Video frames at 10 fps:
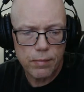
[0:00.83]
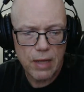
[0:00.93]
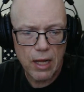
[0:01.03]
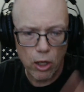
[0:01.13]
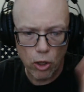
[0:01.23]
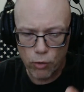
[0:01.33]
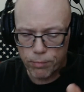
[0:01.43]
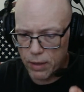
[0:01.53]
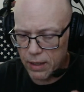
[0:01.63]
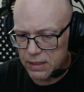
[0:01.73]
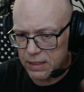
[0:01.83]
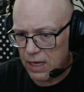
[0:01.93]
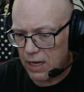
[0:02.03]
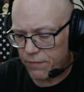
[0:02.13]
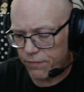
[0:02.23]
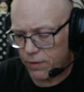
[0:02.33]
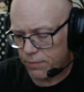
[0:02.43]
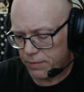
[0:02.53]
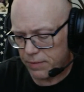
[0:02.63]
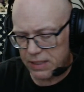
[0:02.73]
Hello, Brian Scott from
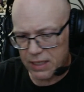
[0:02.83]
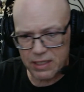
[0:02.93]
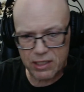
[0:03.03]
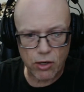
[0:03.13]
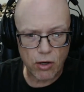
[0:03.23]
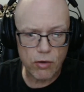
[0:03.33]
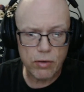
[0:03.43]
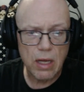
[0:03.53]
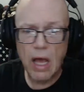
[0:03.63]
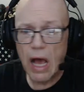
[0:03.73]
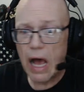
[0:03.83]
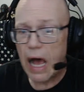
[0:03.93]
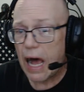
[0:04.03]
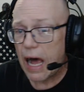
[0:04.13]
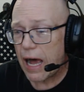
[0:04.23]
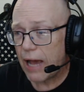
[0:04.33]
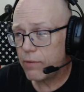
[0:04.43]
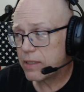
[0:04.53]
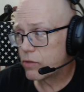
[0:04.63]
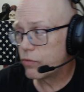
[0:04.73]
the Mystic Skull. I
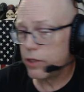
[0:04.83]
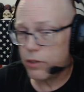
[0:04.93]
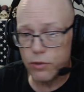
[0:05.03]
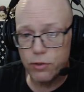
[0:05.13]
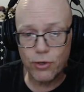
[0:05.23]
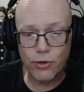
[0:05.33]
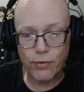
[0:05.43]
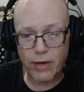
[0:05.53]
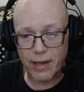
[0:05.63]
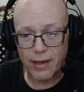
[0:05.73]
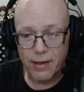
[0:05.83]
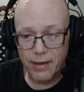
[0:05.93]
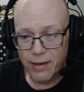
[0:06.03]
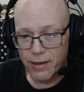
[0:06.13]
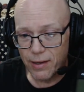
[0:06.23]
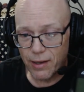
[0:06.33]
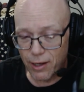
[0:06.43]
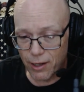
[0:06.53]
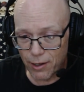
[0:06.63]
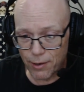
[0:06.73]
was going to do a,
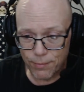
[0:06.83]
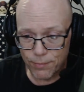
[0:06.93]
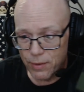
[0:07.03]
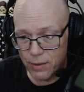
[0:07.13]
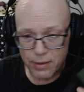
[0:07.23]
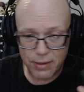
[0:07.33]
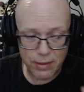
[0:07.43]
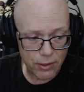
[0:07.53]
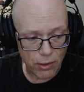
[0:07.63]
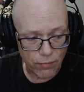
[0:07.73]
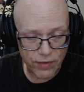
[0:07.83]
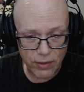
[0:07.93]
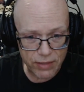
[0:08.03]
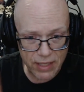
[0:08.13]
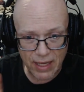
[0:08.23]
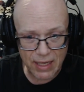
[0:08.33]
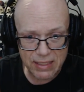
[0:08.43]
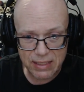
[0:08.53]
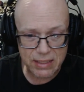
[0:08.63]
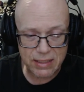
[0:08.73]
um, field
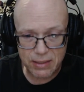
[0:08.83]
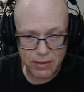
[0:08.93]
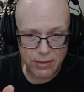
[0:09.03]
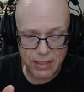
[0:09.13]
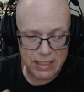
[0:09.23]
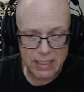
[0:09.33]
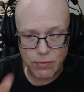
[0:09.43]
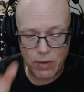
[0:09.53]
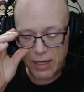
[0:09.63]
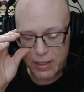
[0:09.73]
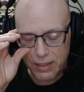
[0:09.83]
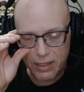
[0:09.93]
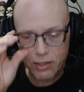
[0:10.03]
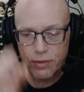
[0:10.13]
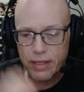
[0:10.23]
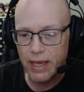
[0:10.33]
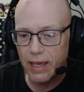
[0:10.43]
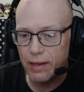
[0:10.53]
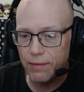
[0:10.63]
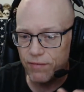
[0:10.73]
tests. This is what I did
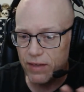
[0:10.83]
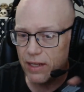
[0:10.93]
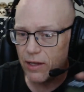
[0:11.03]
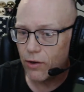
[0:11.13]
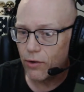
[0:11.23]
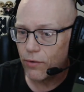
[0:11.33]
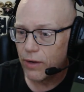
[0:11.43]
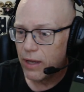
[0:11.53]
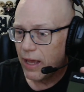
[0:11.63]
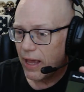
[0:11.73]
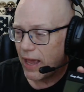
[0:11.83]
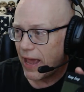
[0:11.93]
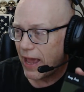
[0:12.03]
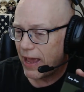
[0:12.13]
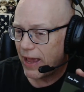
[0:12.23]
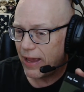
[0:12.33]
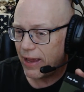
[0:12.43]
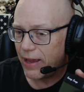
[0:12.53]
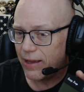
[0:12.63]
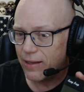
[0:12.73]
today video,
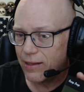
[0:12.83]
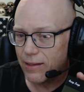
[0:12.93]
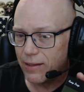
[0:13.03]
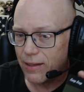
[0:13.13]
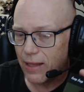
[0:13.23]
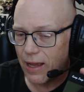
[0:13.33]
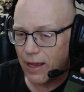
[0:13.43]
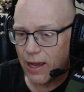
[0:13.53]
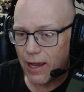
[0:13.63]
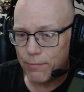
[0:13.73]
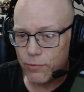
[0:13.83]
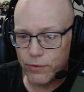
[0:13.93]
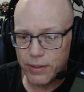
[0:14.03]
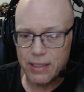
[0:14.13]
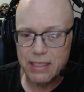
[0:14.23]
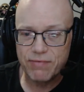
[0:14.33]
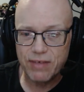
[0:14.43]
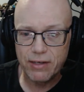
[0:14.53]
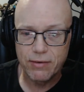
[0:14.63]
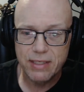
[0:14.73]
and I'm doing this
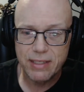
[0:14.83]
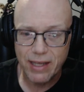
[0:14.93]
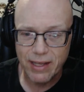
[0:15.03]
video instead.